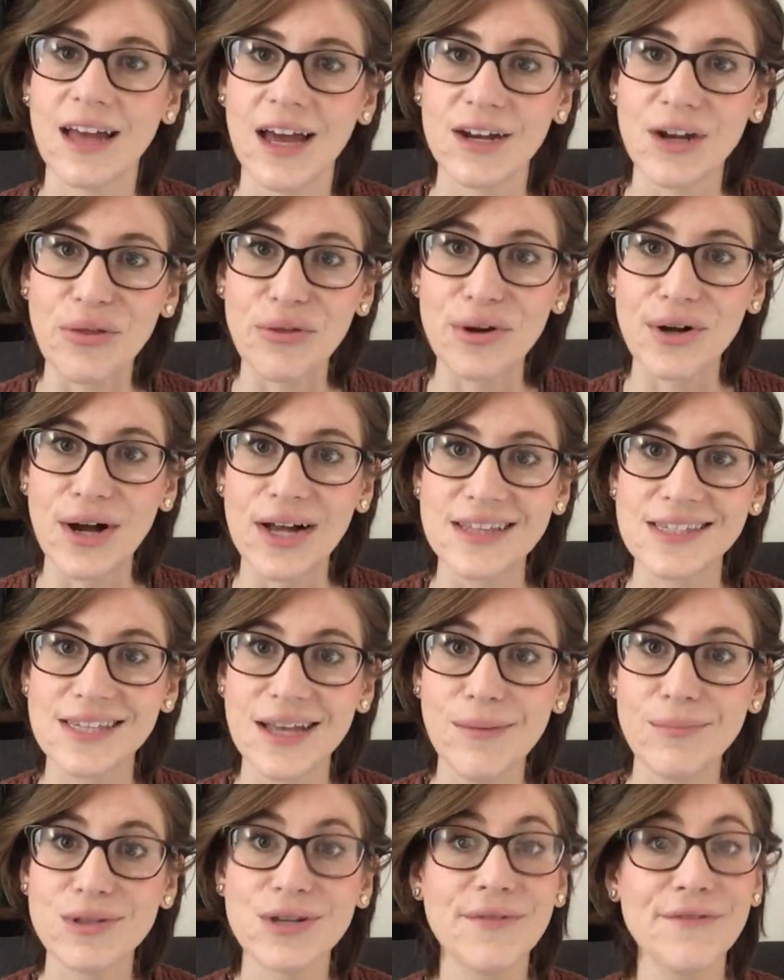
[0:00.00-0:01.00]
Another
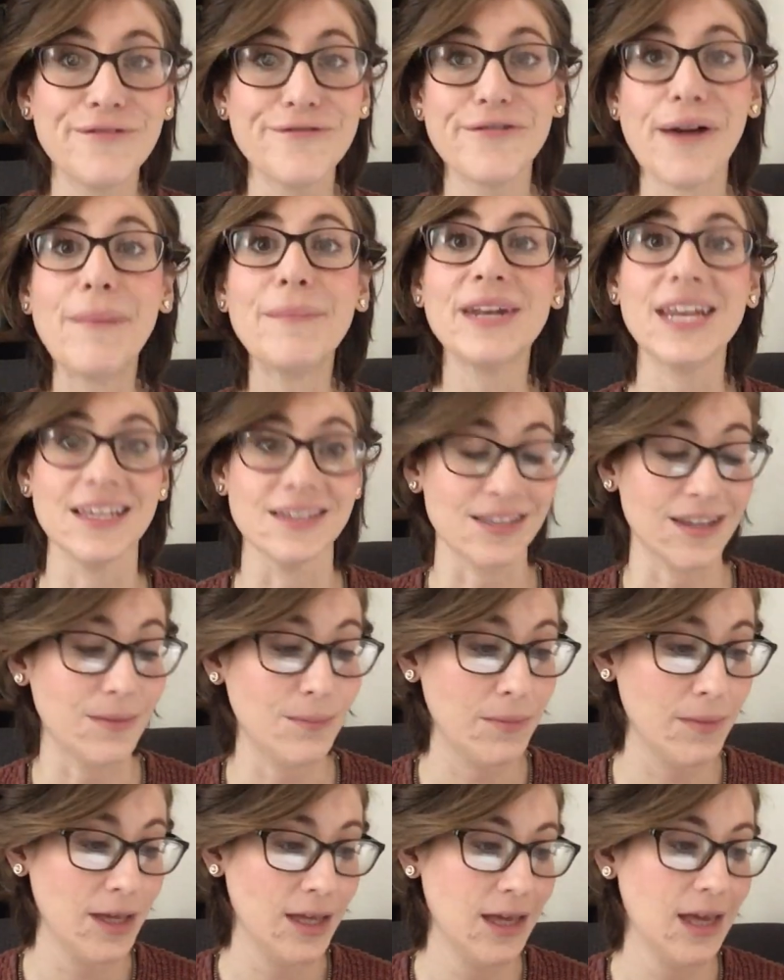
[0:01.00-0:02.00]
concept,
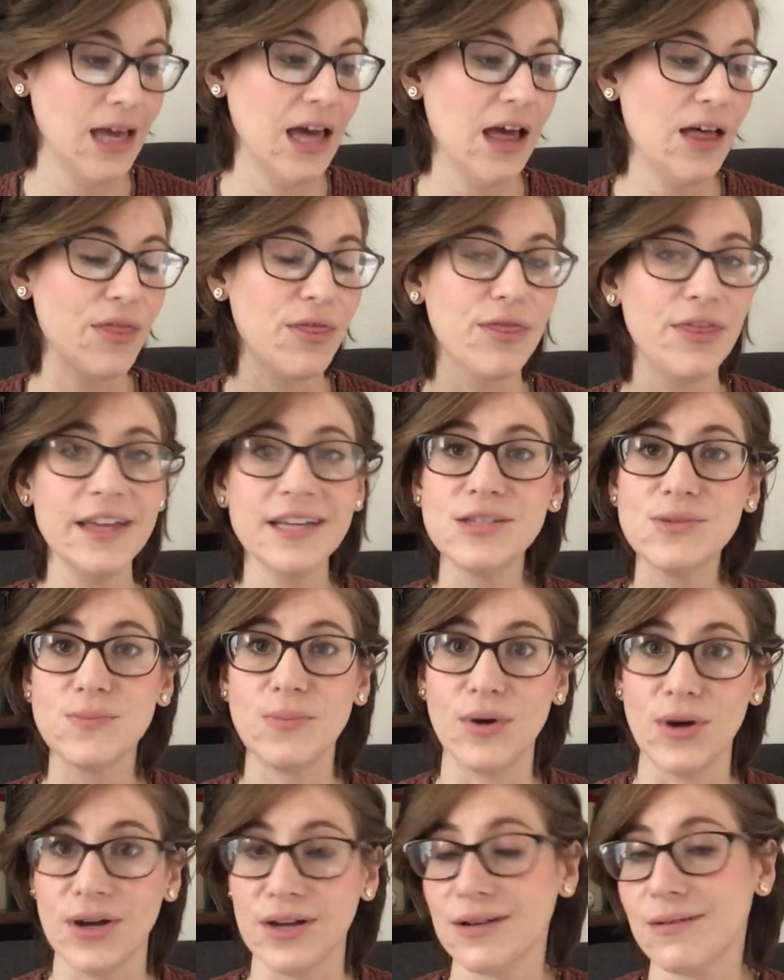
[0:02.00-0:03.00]
feminism. This
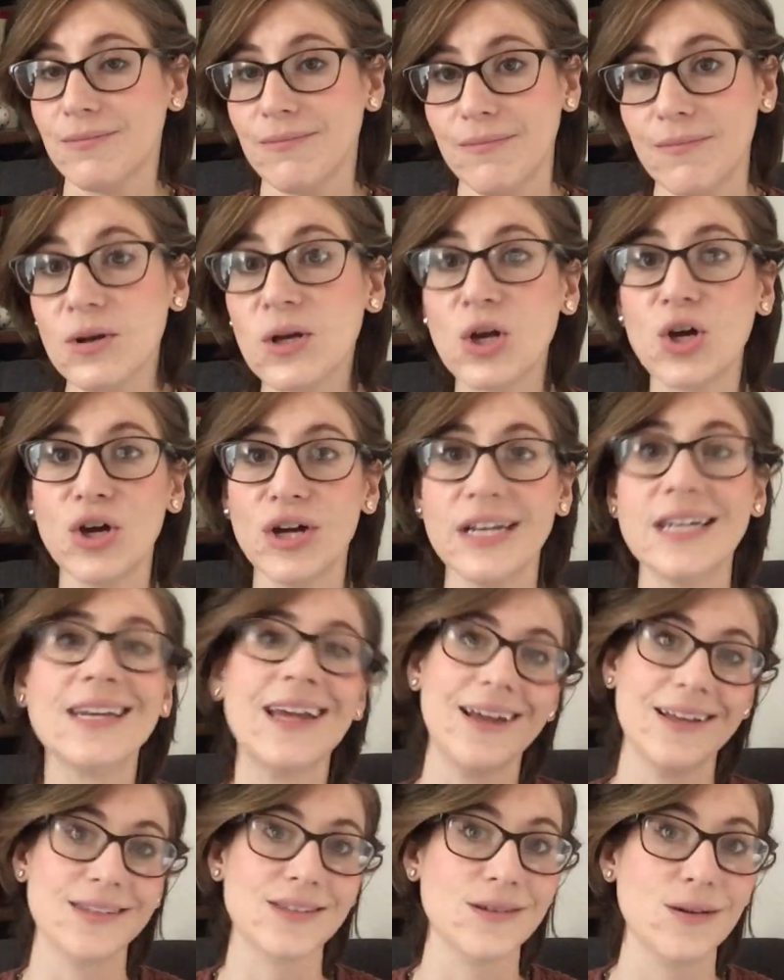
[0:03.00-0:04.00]
book,
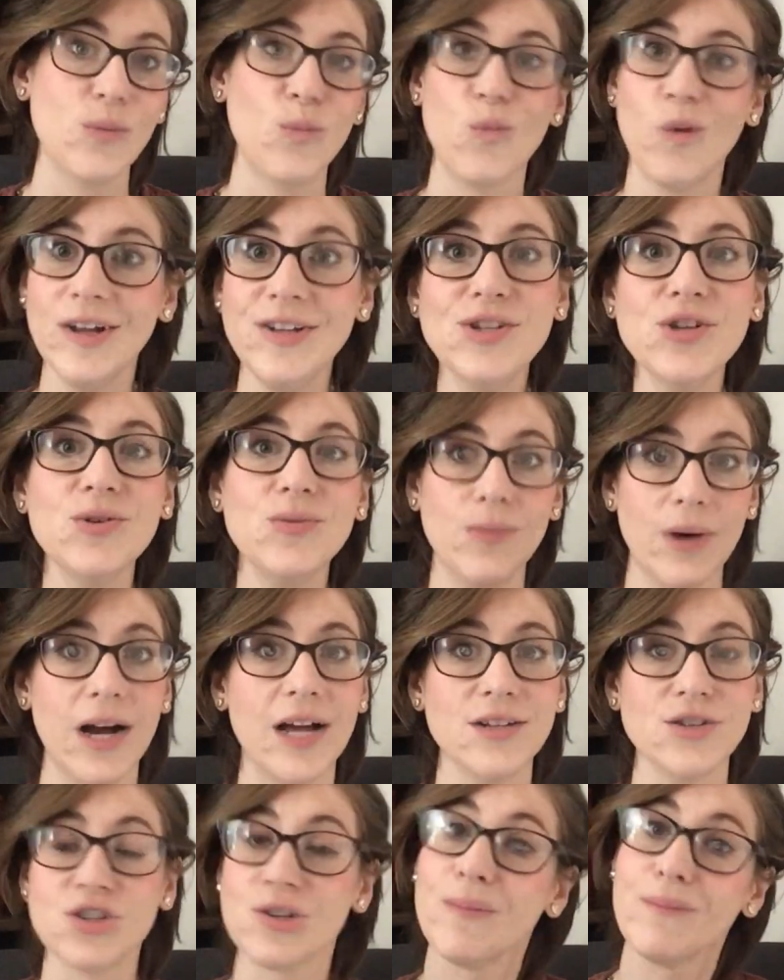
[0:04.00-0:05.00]
goodness, One Two
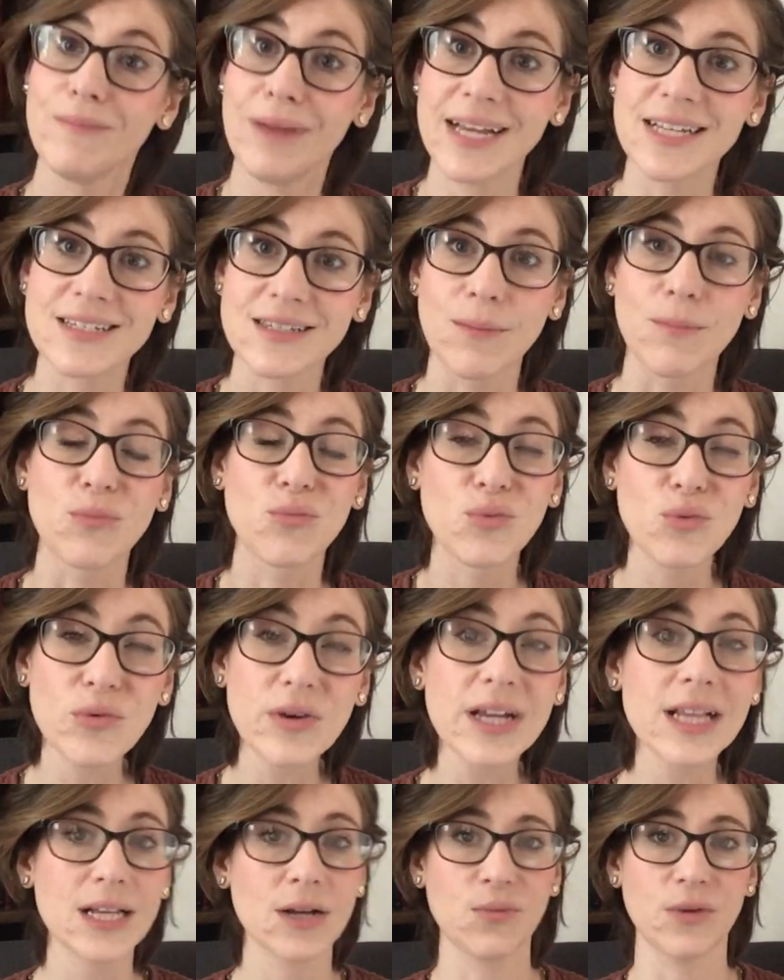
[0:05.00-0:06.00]
Punch, makes some
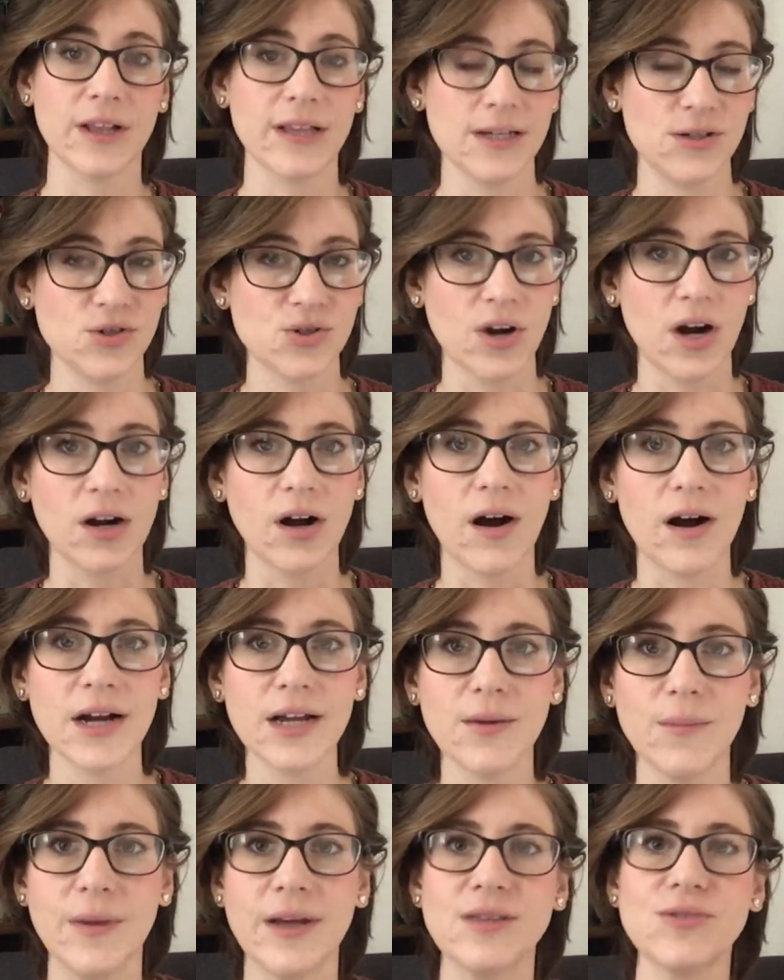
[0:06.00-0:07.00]
really, really strong
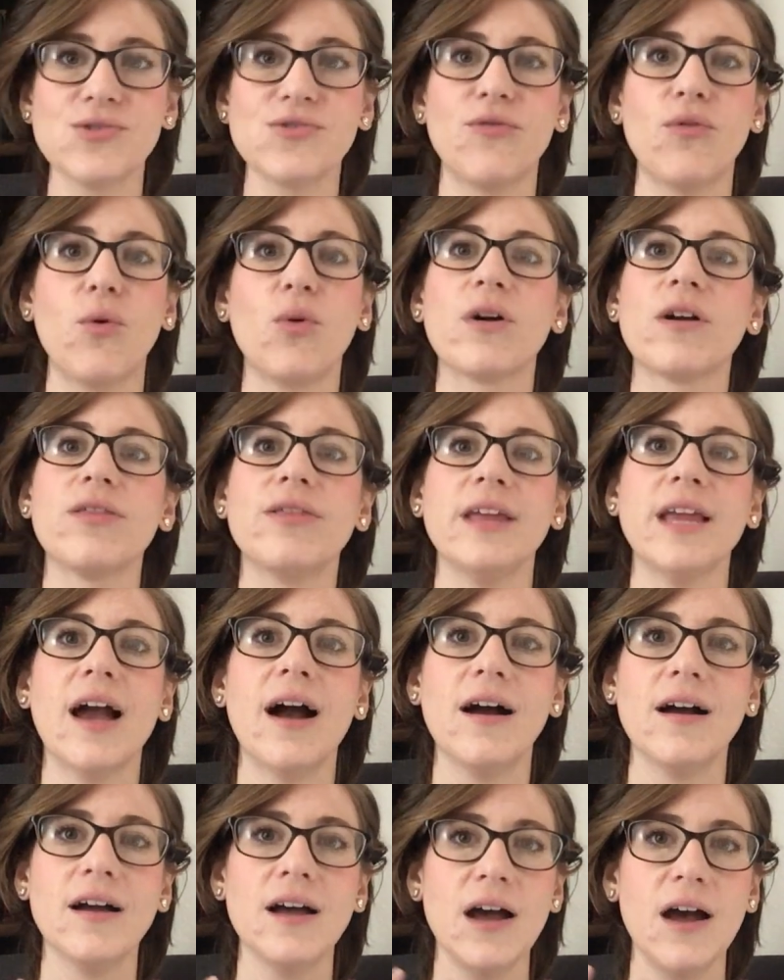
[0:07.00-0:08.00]
arguments for the
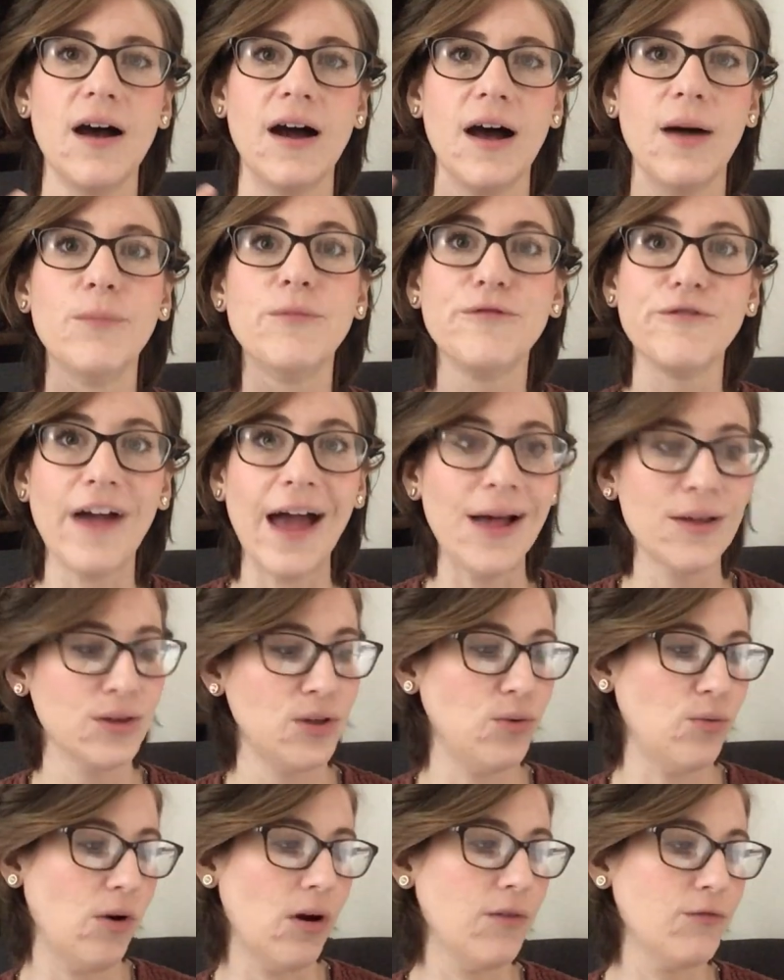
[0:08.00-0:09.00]
um,
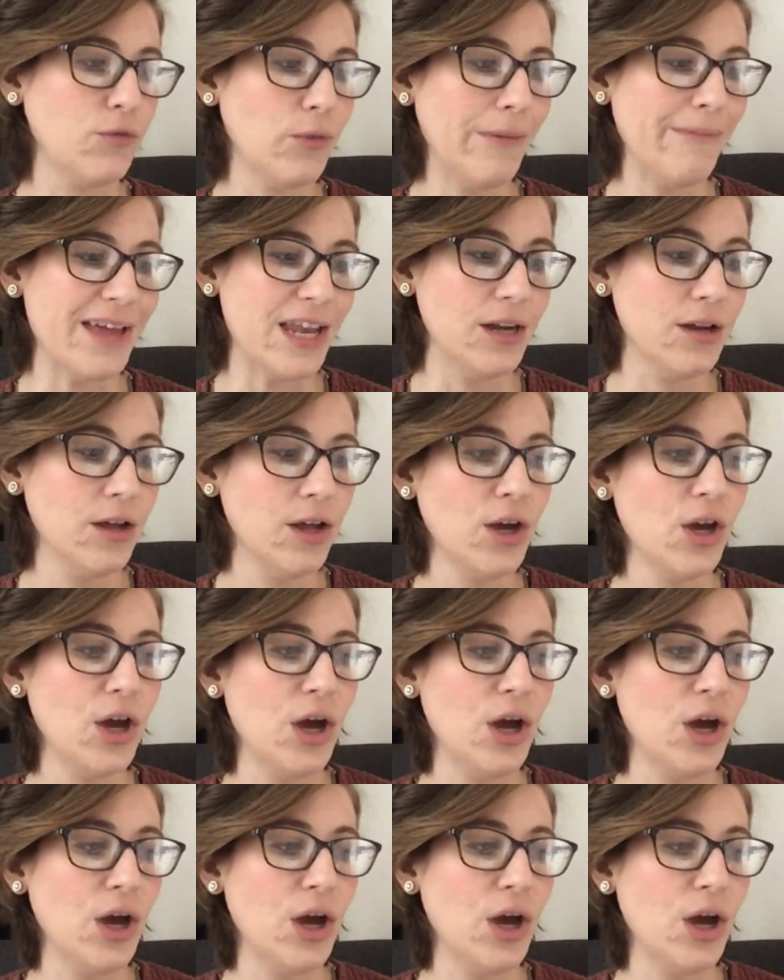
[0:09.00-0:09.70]
value of women.